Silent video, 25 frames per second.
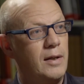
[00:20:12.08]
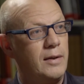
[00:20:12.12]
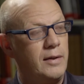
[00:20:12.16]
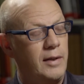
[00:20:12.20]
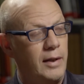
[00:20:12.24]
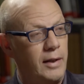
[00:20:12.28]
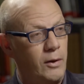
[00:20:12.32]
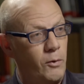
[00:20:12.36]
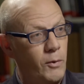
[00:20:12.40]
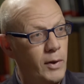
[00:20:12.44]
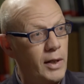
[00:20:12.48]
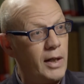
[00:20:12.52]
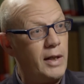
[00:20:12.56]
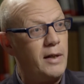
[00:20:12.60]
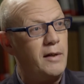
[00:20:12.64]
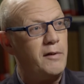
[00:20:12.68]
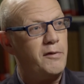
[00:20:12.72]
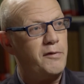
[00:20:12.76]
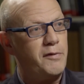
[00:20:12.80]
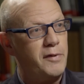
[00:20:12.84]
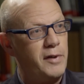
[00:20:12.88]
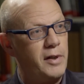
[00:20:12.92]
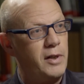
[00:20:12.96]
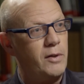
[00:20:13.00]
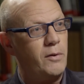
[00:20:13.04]
really
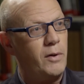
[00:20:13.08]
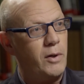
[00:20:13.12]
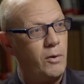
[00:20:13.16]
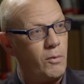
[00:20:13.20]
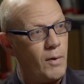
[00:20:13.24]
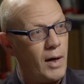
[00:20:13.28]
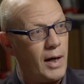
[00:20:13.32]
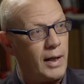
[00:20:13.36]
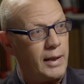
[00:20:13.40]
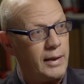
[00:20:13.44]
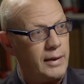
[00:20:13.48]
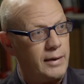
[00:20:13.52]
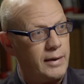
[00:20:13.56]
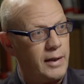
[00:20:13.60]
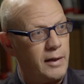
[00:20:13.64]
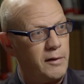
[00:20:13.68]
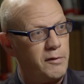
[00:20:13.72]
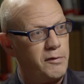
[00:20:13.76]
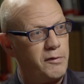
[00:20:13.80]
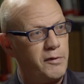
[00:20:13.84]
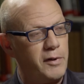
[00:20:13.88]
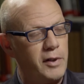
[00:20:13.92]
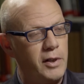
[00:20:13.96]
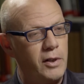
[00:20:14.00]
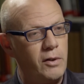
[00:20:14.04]
fear Iran. They
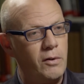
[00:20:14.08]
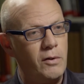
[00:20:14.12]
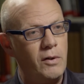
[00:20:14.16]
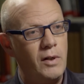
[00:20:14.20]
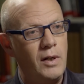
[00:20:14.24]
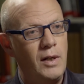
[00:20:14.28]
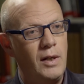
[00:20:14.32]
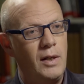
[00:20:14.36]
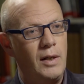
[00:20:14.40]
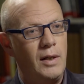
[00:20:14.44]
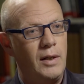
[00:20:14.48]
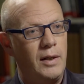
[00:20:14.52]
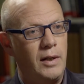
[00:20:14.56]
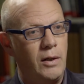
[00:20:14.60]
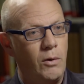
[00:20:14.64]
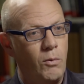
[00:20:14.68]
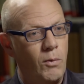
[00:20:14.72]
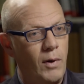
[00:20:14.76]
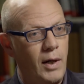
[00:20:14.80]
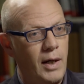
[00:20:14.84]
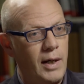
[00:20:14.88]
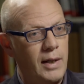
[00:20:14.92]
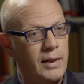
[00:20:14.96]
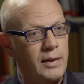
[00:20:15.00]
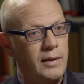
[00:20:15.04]
fear
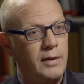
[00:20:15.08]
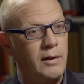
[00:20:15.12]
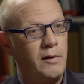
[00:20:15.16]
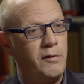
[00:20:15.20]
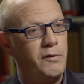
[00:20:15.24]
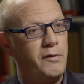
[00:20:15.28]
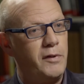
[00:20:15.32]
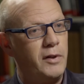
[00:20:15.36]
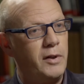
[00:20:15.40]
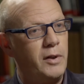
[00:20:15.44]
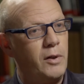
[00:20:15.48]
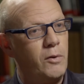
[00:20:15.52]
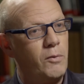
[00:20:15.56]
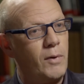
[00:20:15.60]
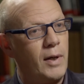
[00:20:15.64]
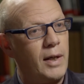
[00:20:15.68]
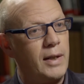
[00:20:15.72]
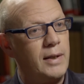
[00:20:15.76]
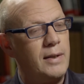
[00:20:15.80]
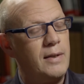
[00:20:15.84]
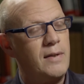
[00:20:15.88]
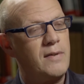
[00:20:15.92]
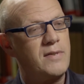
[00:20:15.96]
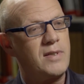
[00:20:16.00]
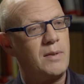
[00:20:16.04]
Iran
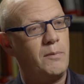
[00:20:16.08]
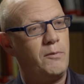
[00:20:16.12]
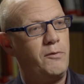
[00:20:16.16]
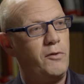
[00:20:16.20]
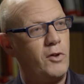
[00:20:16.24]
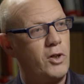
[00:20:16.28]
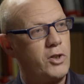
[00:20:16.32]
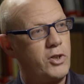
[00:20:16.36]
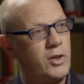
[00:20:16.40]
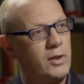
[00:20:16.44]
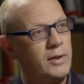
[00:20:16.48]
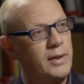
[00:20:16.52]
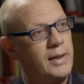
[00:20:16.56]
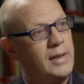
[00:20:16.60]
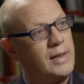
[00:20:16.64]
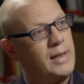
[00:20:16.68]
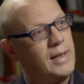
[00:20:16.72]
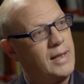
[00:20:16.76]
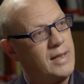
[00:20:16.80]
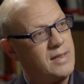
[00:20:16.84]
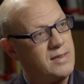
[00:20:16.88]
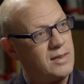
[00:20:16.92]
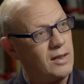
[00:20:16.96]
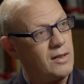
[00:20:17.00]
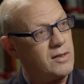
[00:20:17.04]
subversion in
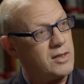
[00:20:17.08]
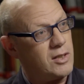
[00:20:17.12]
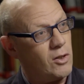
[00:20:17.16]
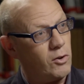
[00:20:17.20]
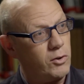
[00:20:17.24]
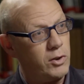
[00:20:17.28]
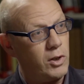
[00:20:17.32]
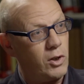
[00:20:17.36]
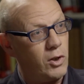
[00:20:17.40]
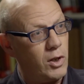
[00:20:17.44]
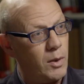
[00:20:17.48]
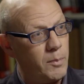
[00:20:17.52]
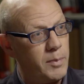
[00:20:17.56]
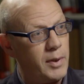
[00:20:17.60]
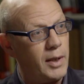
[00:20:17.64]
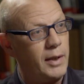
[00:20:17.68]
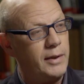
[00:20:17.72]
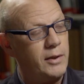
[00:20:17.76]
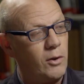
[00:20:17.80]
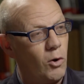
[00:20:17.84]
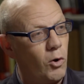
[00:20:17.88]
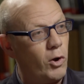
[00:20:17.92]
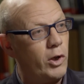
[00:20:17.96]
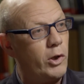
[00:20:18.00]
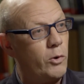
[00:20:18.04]
eastern Saudi Arabia
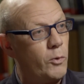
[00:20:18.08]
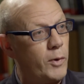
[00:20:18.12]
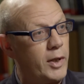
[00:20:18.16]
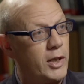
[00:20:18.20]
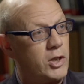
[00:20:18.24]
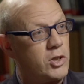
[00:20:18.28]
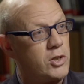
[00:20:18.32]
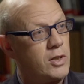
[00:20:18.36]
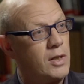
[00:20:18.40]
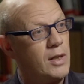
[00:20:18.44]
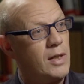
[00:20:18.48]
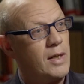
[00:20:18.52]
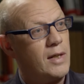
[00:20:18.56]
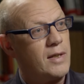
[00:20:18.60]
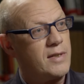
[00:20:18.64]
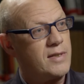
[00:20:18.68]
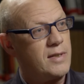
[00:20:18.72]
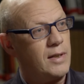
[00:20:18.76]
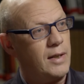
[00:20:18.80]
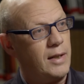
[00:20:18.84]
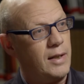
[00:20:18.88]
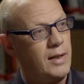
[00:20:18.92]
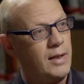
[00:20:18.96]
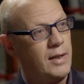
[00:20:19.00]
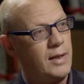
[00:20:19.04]
and oil-rich
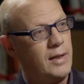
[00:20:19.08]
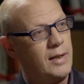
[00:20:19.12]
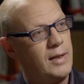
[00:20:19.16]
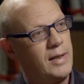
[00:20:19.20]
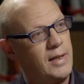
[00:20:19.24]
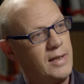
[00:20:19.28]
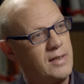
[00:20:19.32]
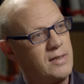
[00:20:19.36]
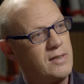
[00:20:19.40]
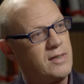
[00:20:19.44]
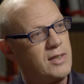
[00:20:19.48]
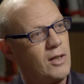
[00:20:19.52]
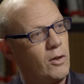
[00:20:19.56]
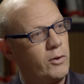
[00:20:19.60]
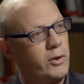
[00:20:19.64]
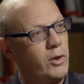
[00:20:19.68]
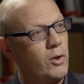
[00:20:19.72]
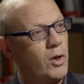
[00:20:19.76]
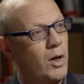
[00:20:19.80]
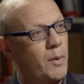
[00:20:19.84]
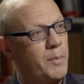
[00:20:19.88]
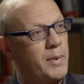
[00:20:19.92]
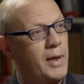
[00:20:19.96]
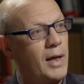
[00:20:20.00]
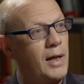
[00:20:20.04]
East Saudi
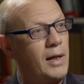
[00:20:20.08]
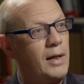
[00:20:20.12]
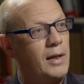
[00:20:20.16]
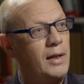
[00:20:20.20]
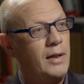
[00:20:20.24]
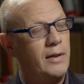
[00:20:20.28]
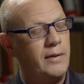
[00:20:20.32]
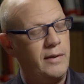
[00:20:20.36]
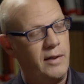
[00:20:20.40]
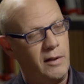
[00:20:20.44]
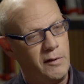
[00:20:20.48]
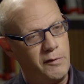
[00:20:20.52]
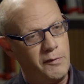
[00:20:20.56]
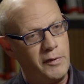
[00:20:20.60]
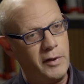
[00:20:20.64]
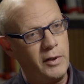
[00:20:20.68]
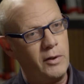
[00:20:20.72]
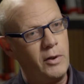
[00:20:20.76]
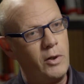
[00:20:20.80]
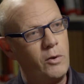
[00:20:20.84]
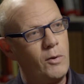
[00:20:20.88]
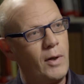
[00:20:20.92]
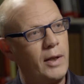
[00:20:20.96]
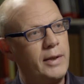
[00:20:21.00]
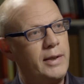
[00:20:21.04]
Arabia. They
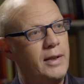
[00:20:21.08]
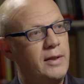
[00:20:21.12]
fear Iran